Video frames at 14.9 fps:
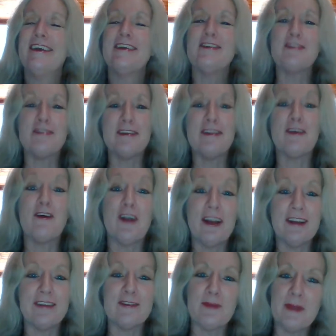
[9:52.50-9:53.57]
to see the
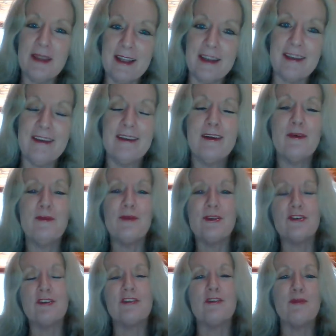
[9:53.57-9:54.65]
greatness within, which
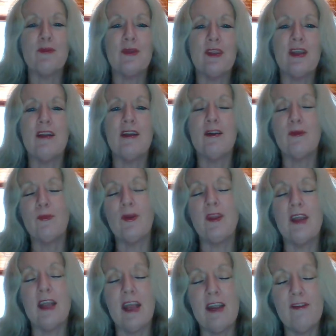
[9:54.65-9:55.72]
is in within
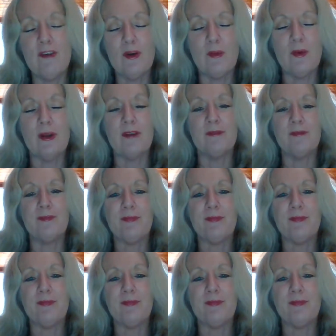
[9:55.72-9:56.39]
within everyone.